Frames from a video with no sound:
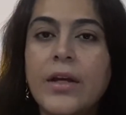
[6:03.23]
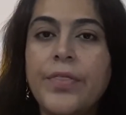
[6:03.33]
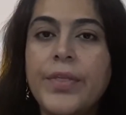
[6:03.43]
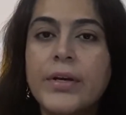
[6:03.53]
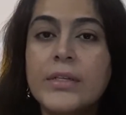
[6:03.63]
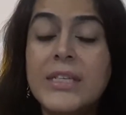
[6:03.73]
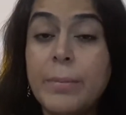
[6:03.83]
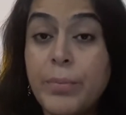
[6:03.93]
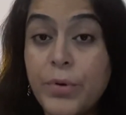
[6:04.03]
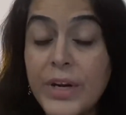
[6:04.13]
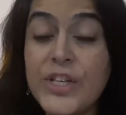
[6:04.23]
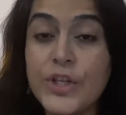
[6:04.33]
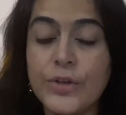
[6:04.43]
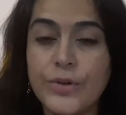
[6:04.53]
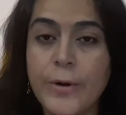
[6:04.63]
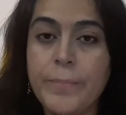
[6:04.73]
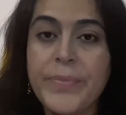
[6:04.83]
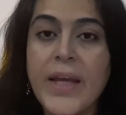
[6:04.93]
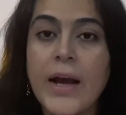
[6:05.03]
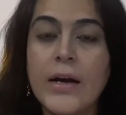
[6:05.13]
the temperature
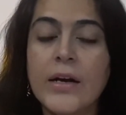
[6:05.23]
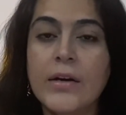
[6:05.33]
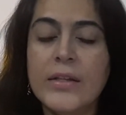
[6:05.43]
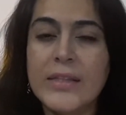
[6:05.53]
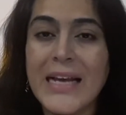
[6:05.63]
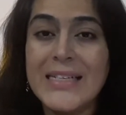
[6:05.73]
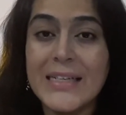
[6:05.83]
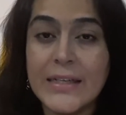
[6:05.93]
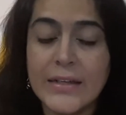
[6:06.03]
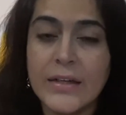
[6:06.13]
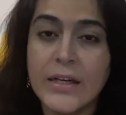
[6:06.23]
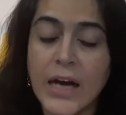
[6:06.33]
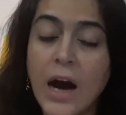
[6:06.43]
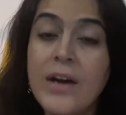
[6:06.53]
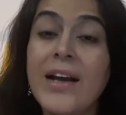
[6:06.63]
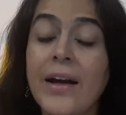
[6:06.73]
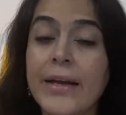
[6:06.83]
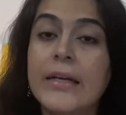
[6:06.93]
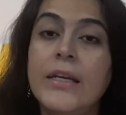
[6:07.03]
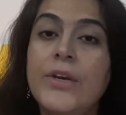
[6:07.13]
that are
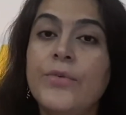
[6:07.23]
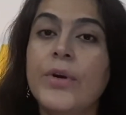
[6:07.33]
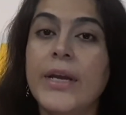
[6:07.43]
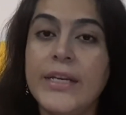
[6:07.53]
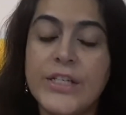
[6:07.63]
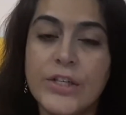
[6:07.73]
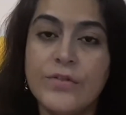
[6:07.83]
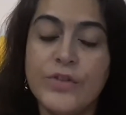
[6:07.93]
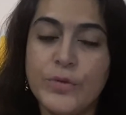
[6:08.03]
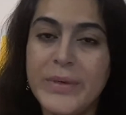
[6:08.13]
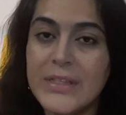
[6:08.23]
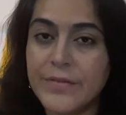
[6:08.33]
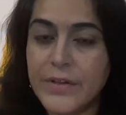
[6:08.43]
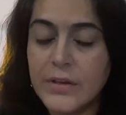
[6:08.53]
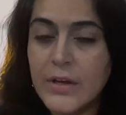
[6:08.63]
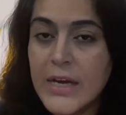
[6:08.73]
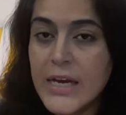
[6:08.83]
directly related, which means if the